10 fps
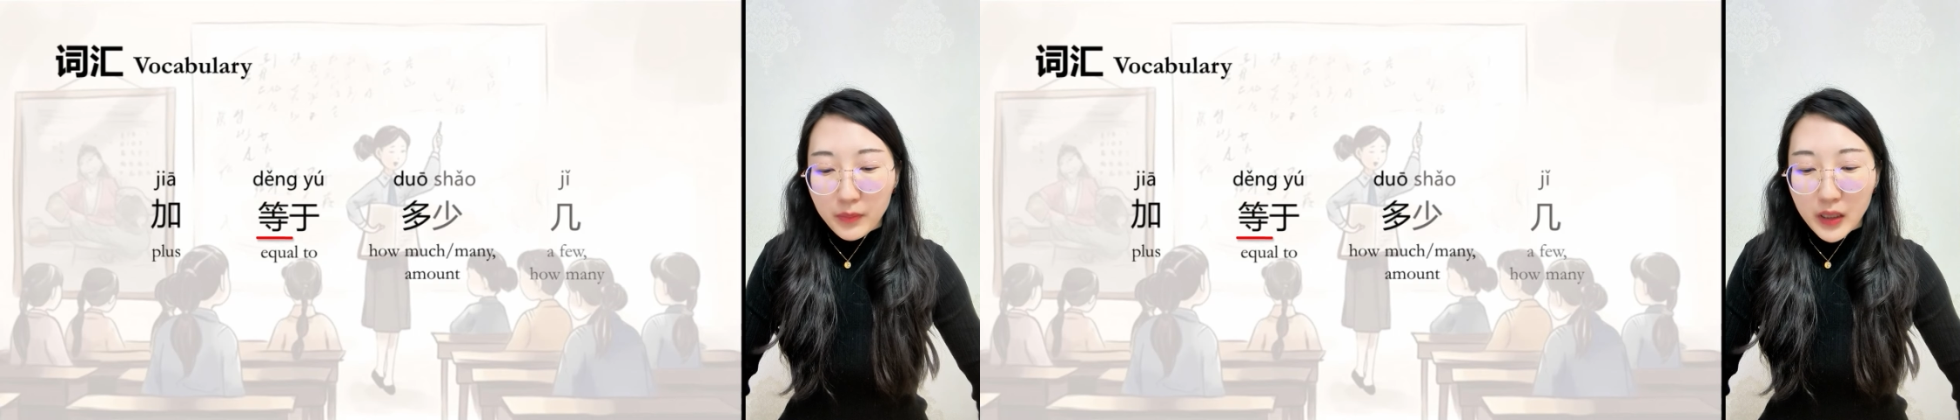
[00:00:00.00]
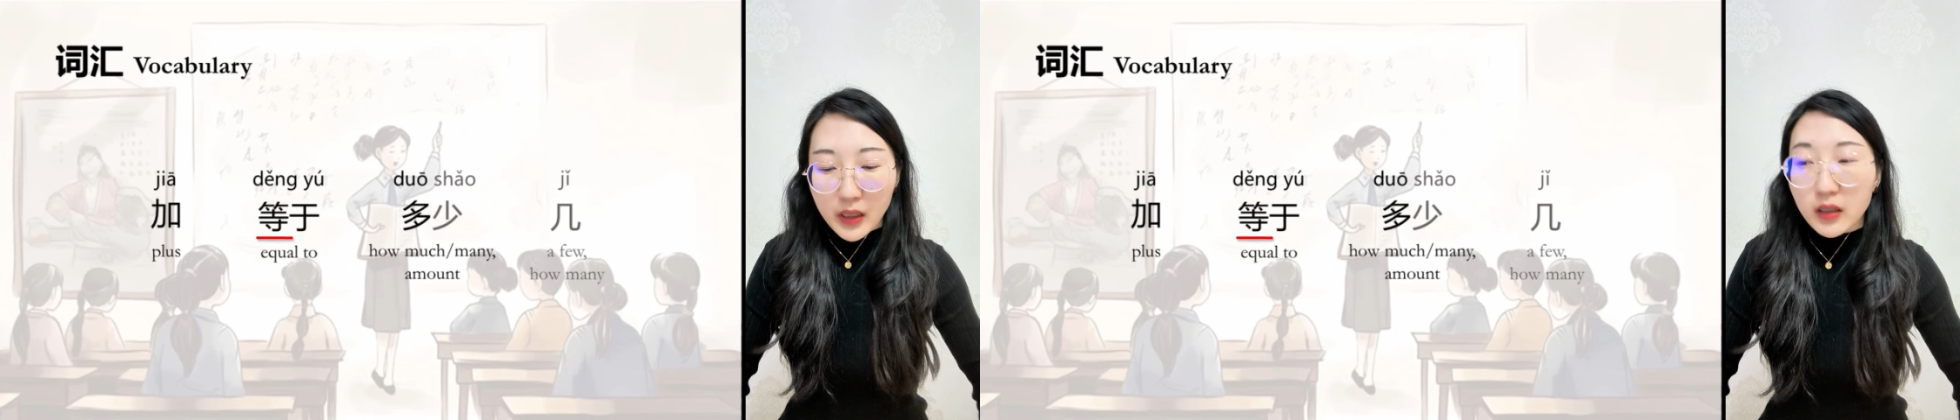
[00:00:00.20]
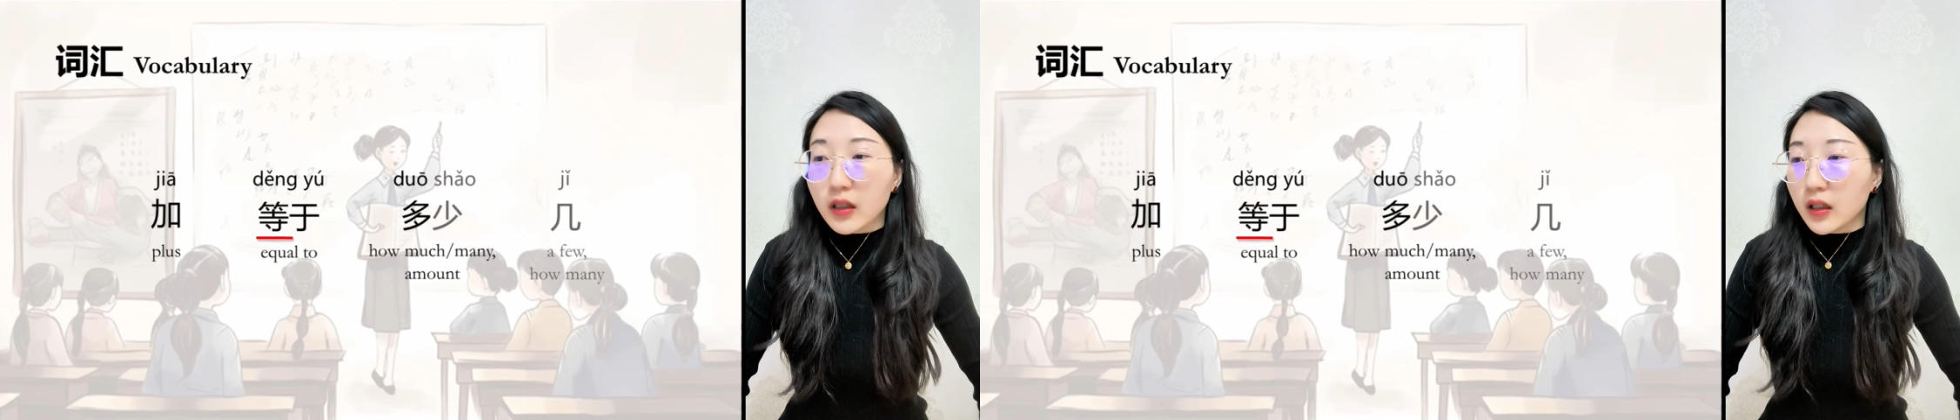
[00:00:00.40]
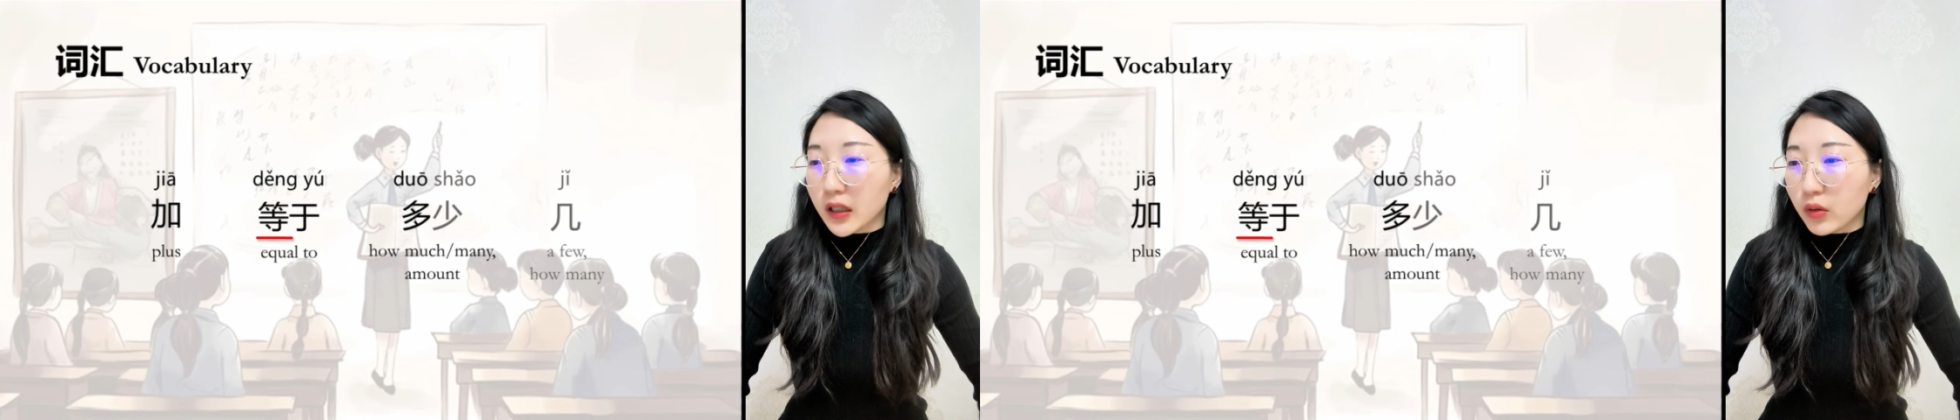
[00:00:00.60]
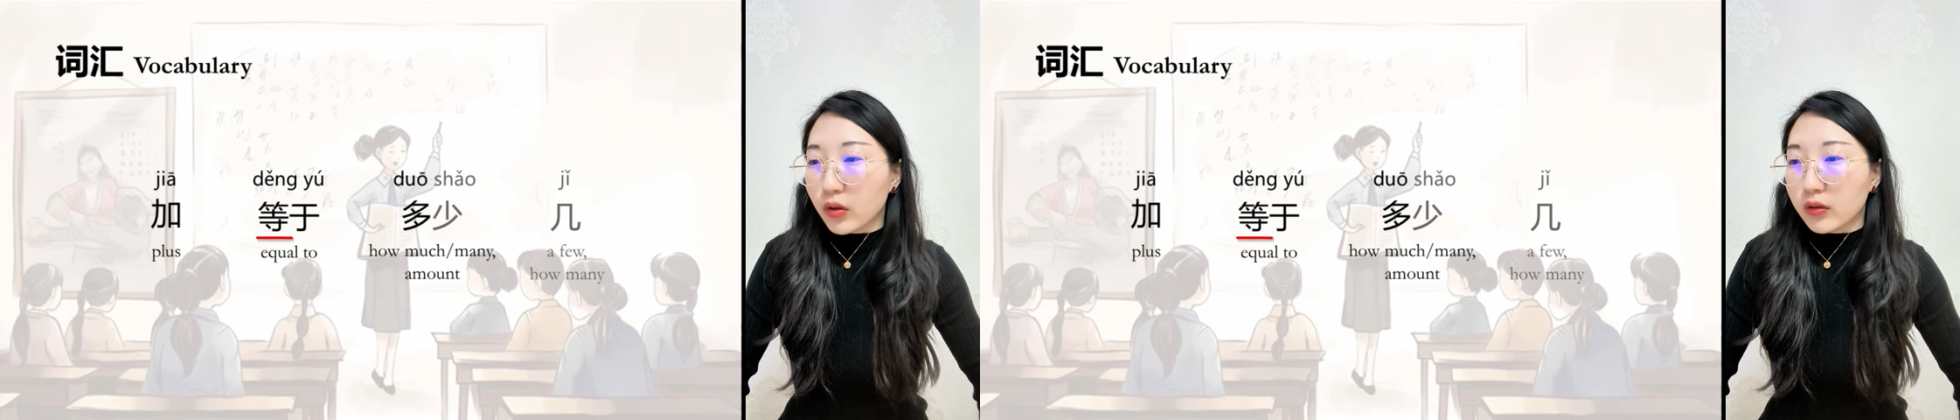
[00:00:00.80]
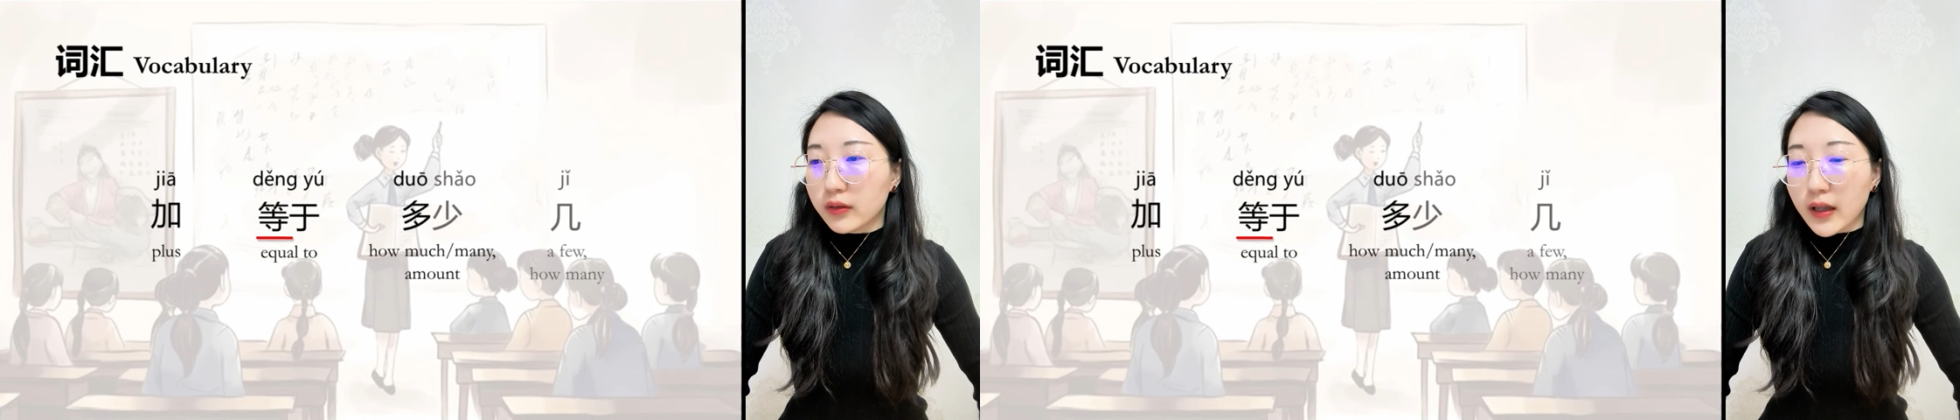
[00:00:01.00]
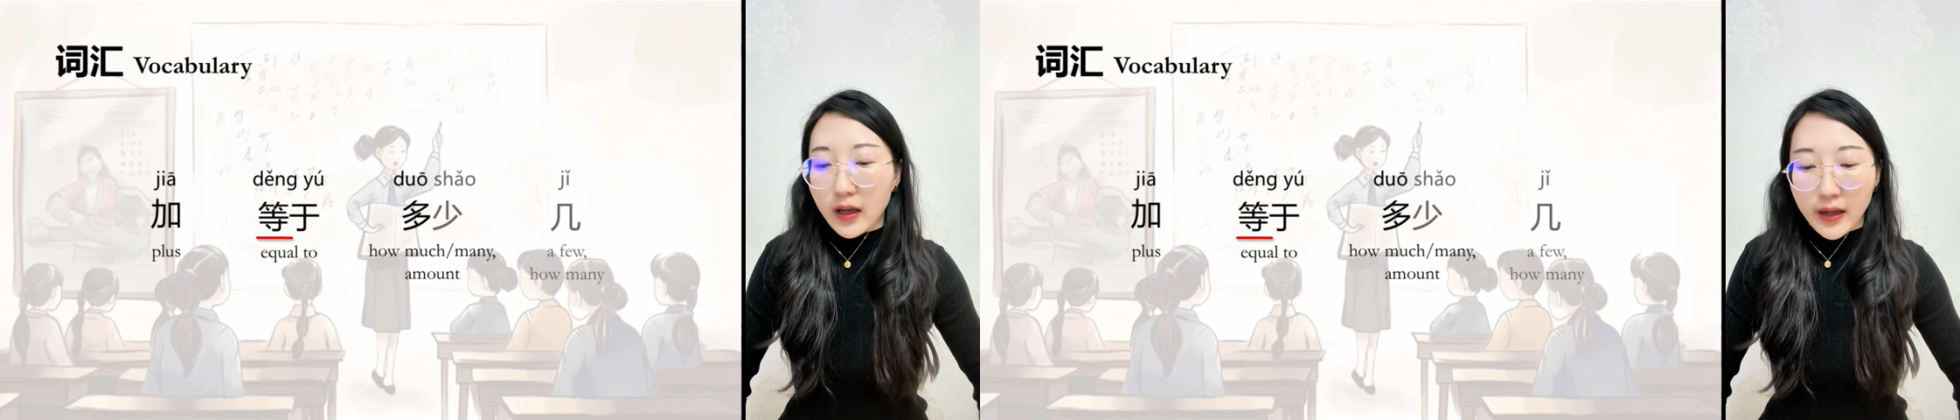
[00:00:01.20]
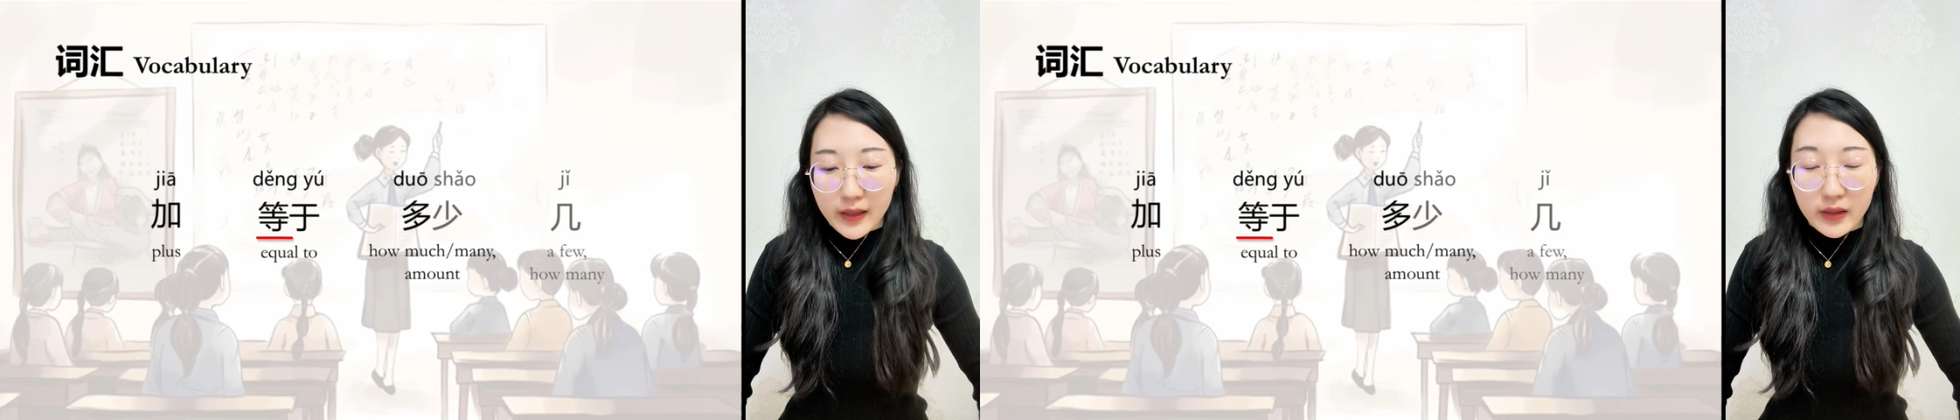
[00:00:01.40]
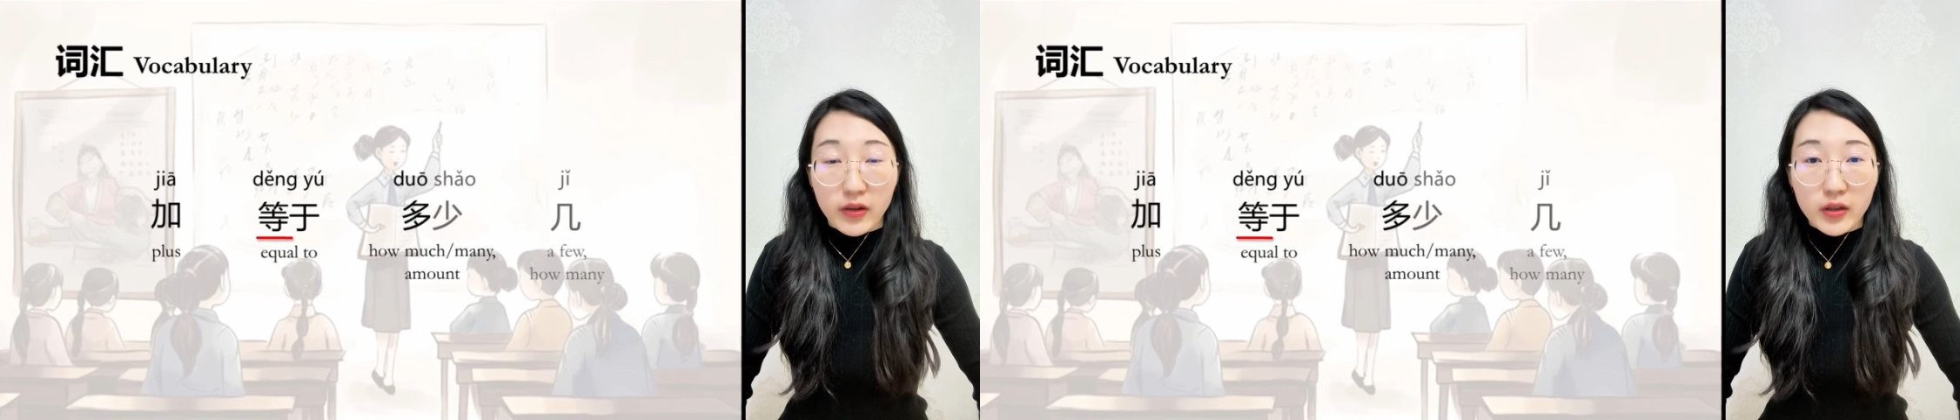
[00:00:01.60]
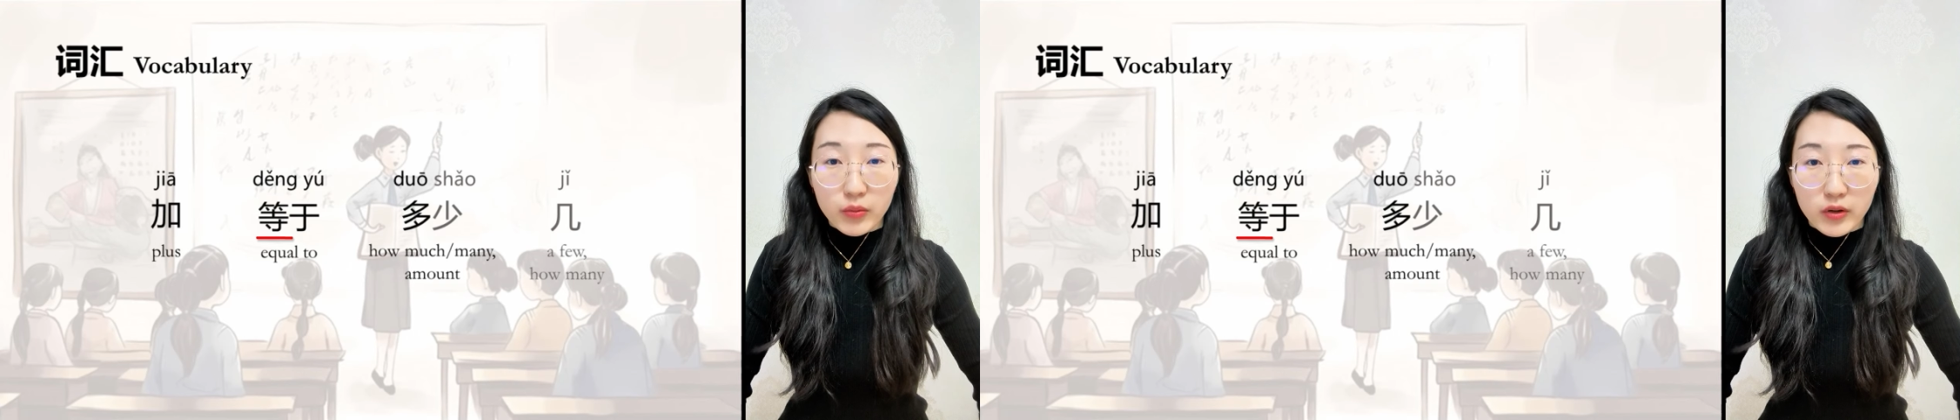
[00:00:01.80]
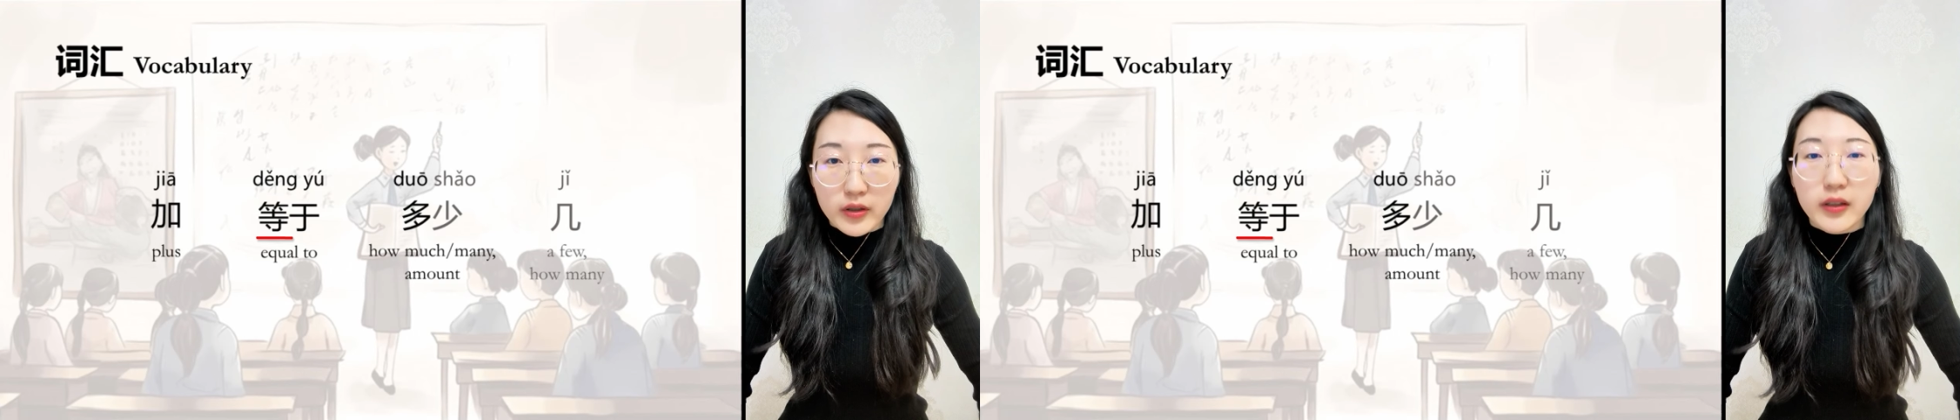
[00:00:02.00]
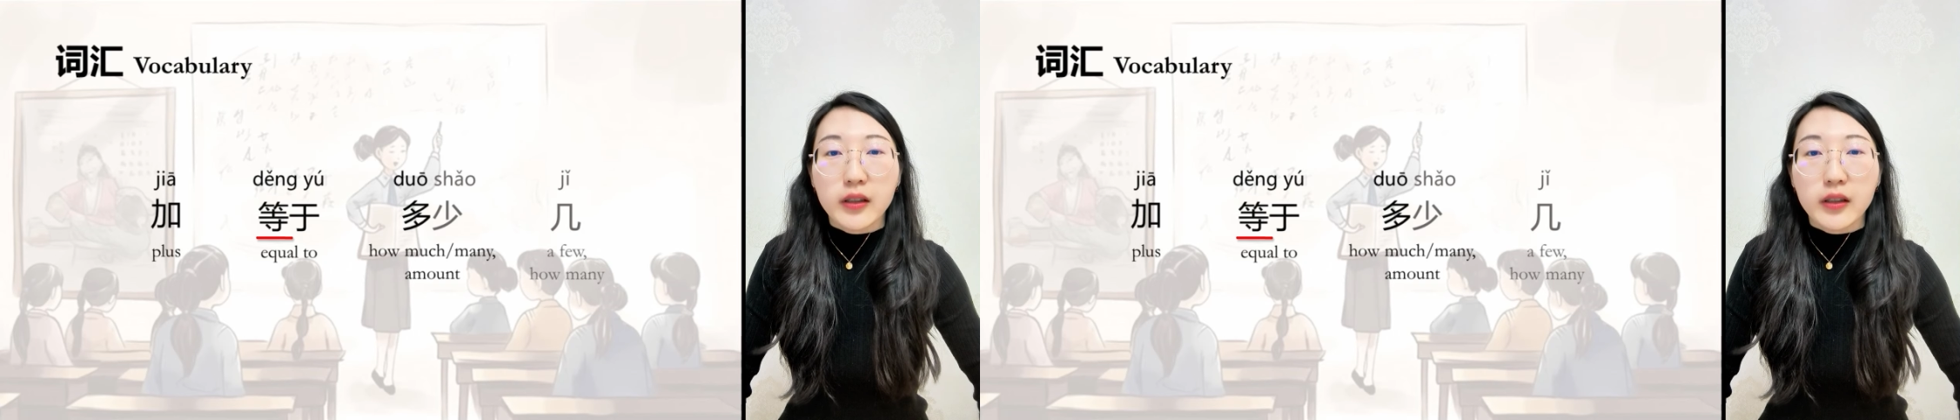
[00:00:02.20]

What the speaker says: meaning equal, as in this word,